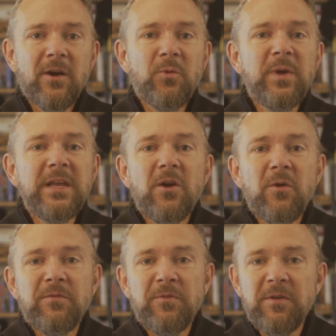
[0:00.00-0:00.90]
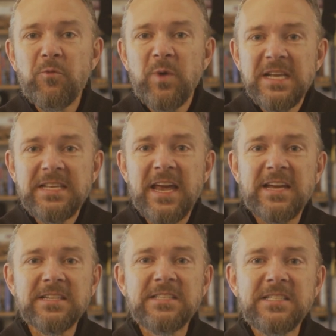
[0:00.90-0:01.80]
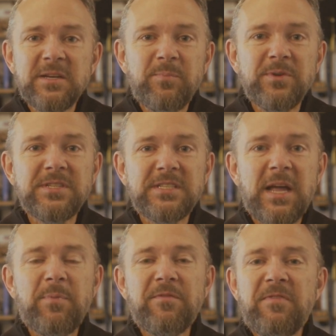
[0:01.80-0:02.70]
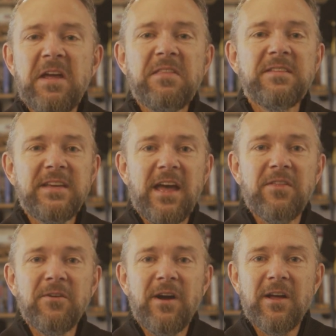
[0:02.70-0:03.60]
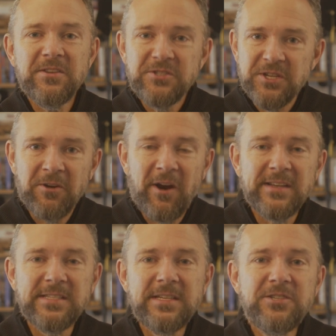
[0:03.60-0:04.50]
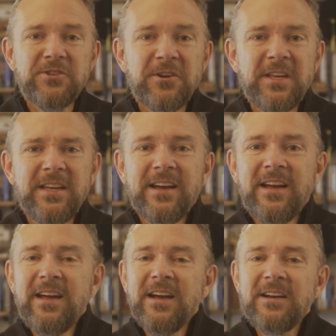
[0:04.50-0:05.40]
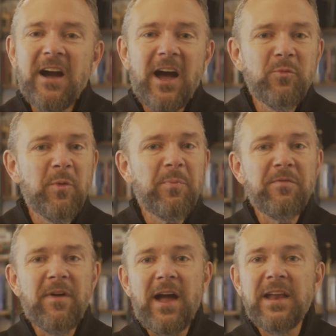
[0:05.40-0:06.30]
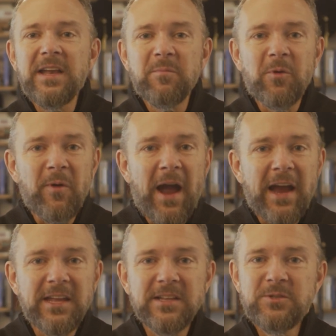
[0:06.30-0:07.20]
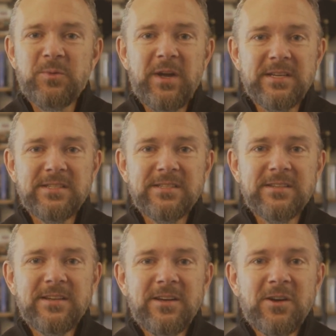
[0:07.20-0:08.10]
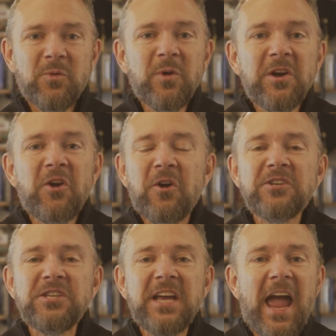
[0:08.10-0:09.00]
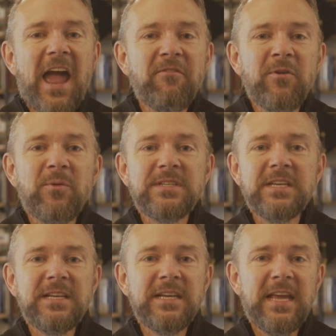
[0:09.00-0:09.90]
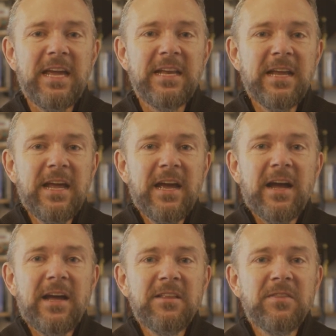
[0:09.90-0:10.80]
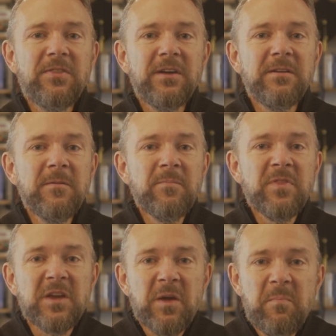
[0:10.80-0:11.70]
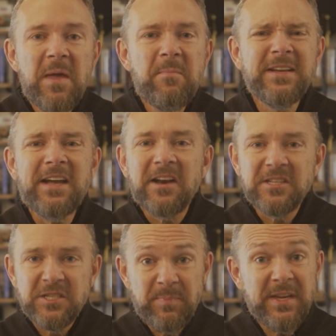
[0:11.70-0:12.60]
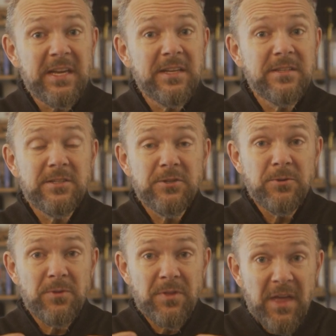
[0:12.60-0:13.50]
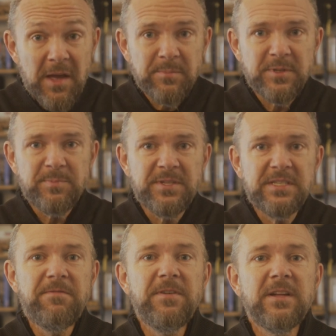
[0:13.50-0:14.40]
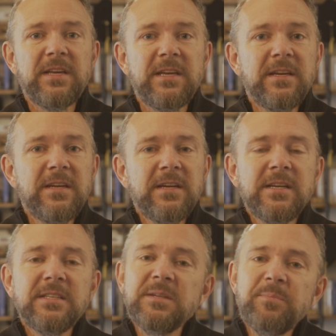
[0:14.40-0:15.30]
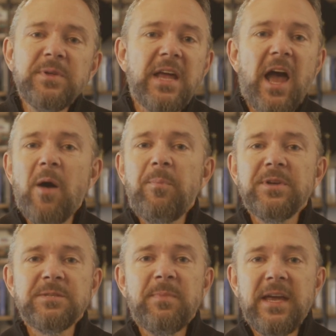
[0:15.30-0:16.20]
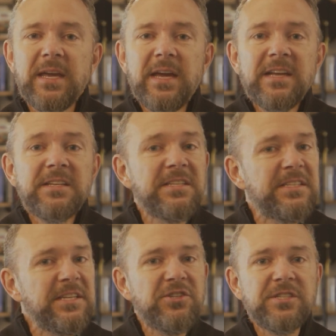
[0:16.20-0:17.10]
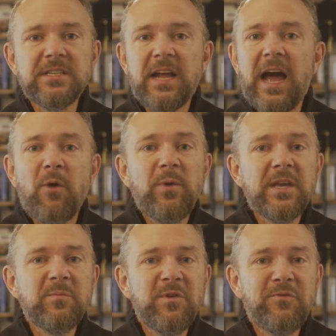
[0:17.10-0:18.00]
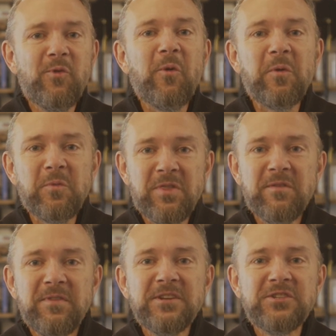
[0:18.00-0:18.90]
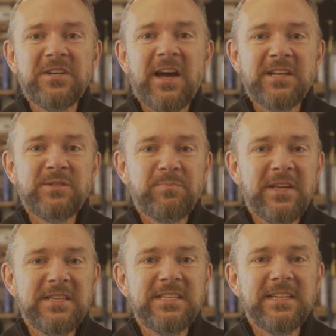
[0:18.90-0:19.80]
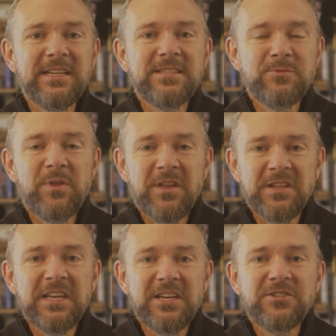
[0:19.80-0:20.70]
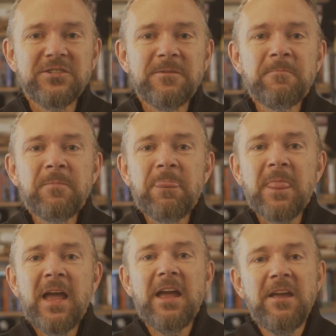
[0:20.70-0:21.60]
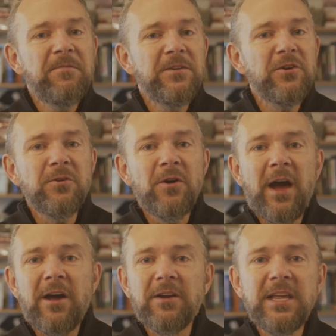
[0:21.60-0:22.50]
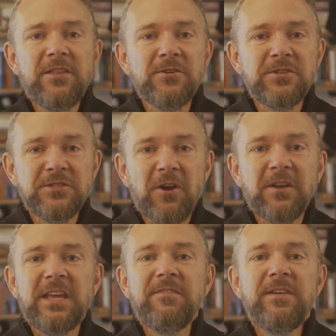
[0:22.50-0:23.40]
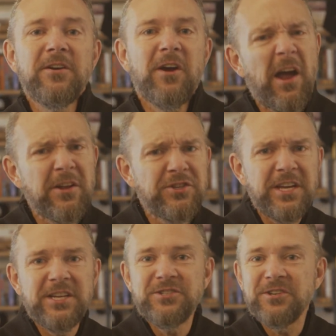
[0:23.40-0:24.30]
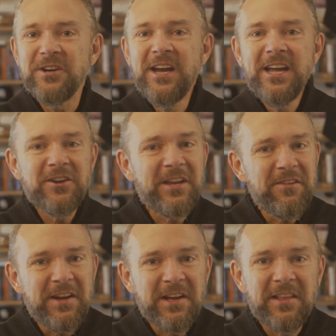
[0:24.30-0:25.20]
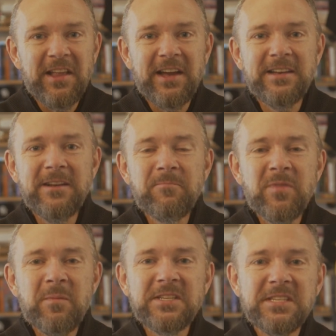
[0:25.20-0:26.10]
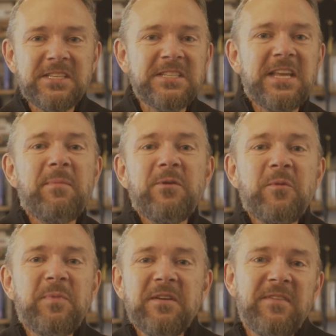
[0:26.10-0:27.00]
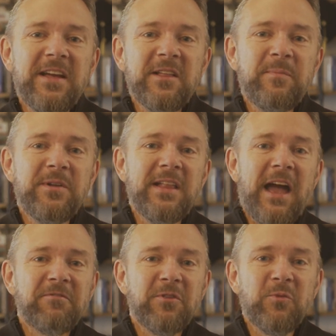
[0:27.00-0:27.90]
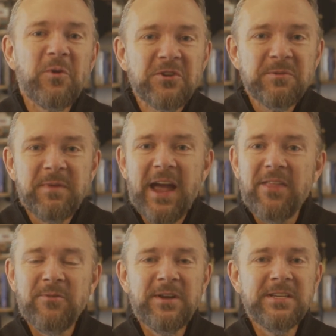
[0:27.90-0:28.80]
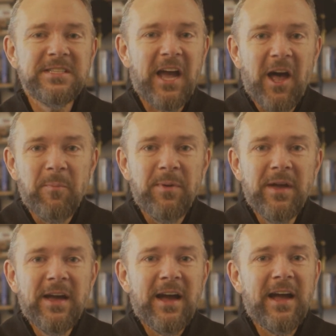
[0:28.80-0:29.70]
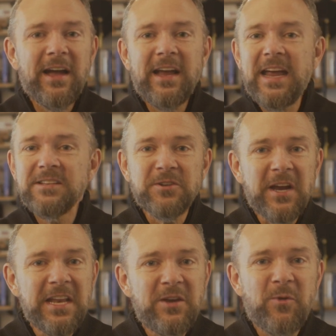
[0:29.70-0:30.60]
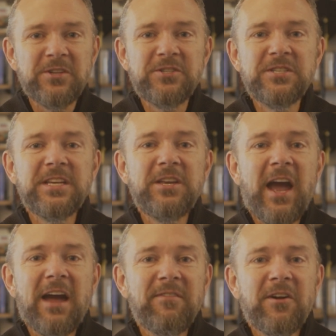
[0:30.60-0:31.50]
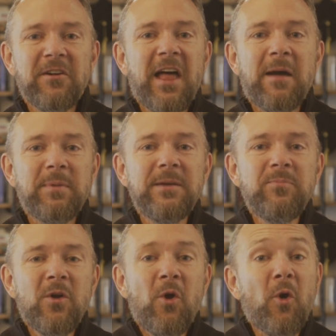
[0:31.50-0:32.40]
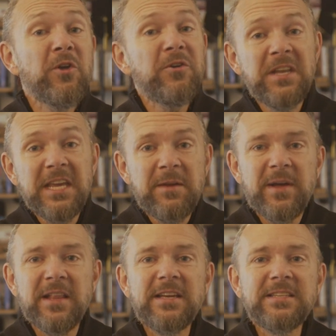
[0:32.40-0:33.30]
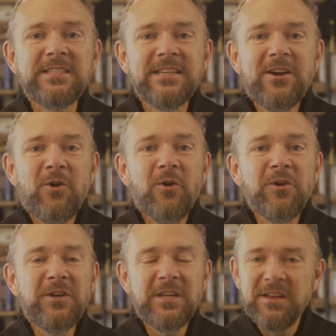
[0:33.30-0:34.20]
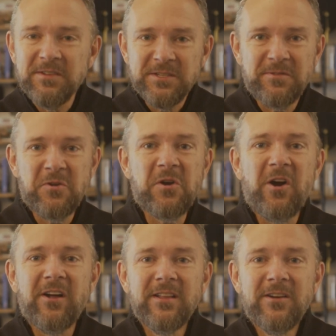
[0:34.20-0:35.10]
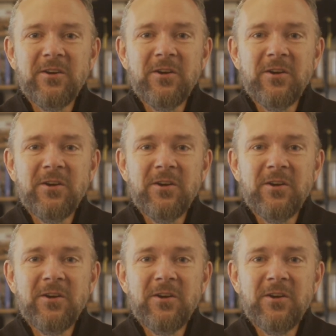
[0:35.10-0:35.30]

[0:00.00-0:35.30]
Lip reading: We know if we take a simple step of faith together on this generosity journey, God will provide in miraculous ways. We're encouraging everyone to indicate the commitment God is speaking to them specifically, simply to help us make decisions on how we can move forward with the vision God has placed in us with Unleash. If you don't know how to either start giving or how to change your giving online, my assistant Debbie will be available after the worship gatherings to help answer any questions that you have in our lobby, or you can email us, or you can give us a phone call.